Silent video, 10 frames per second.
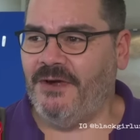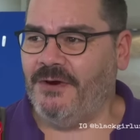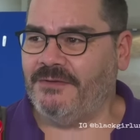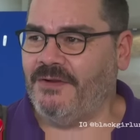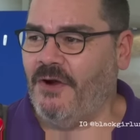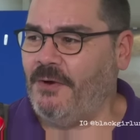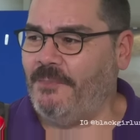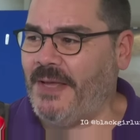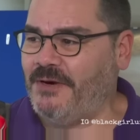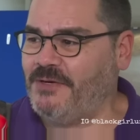there
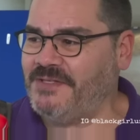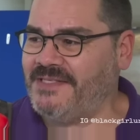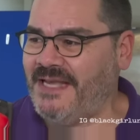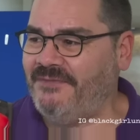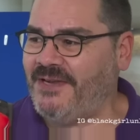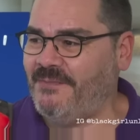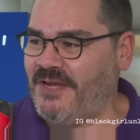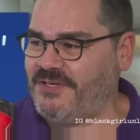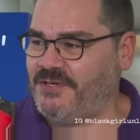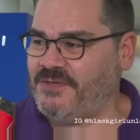aren't better safety
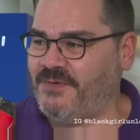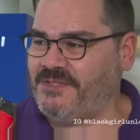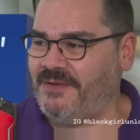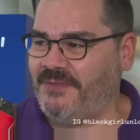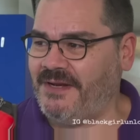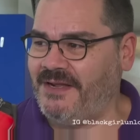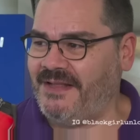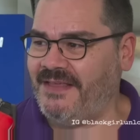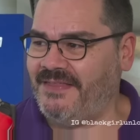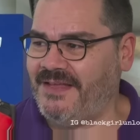measures for something like that.